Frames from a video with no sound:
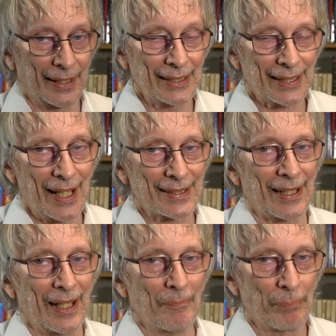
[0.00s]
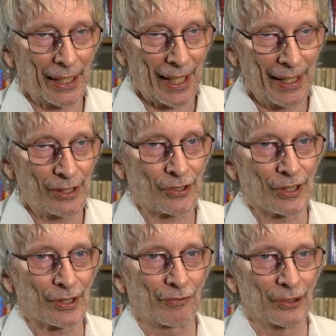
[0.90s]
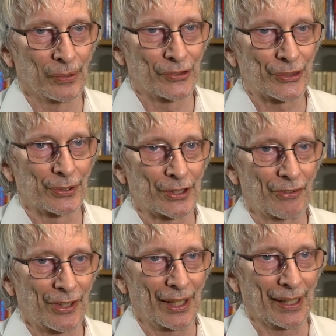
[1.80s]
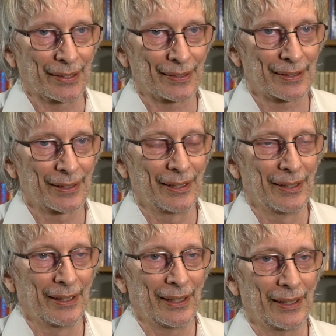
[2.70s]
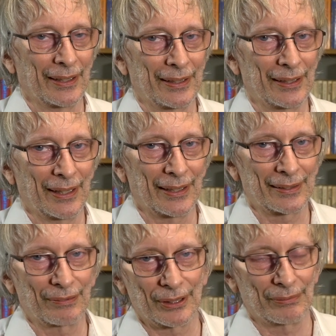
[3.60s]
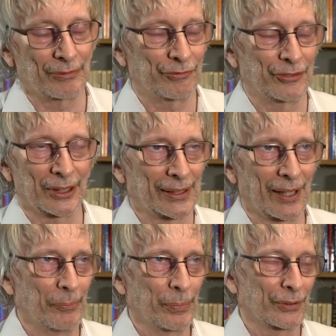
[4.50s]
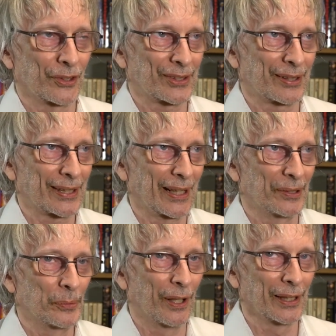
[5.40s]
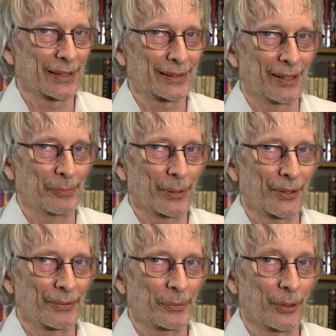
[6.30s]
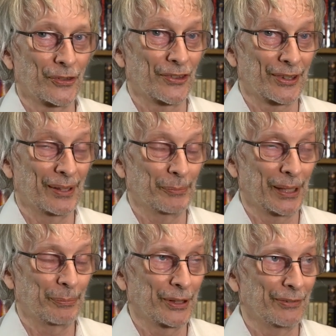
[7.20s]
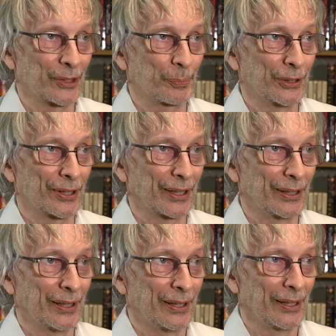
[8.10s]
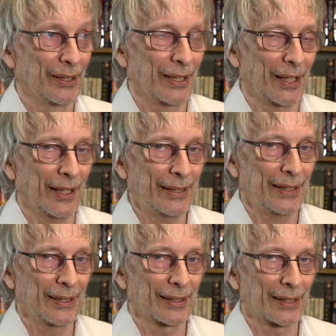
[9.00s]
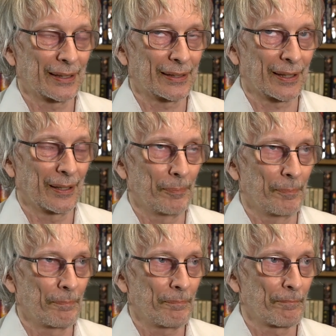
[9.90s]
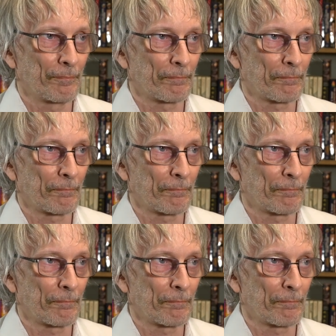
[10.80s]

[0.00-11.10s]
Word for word: this has implications for all sorts of things. It, it, for example, just to take a wild example that wasn't in my previous book, the idea that um,